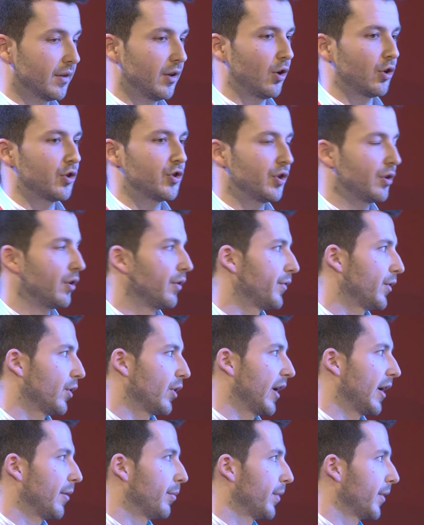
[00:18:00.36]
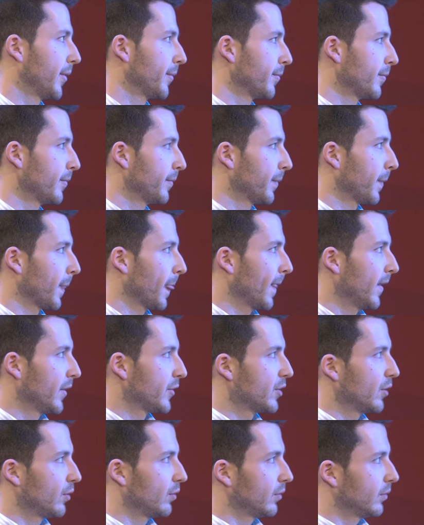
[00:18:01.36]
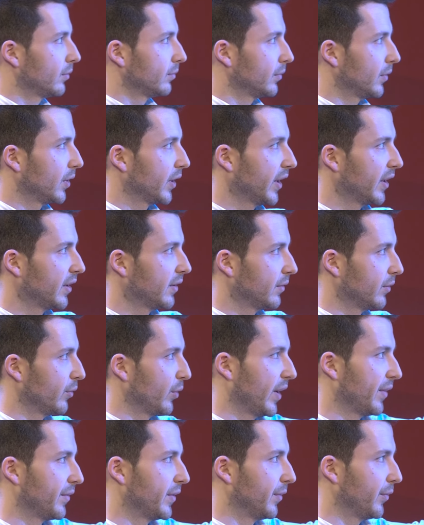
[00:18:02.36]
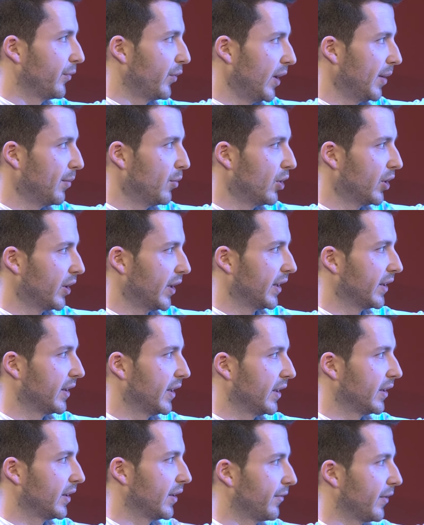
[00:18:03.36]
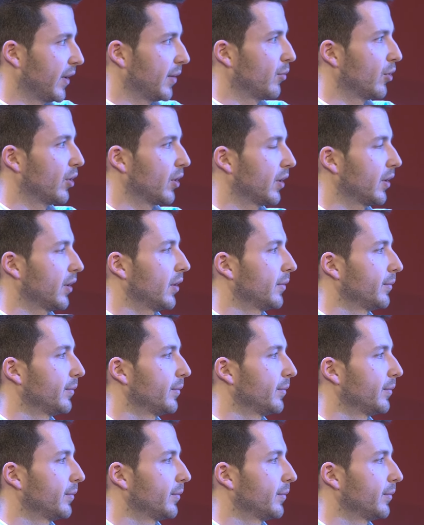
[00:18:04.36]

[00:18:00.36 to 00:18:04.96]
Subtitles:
logic of your app. So again, we have the framework, and then the framework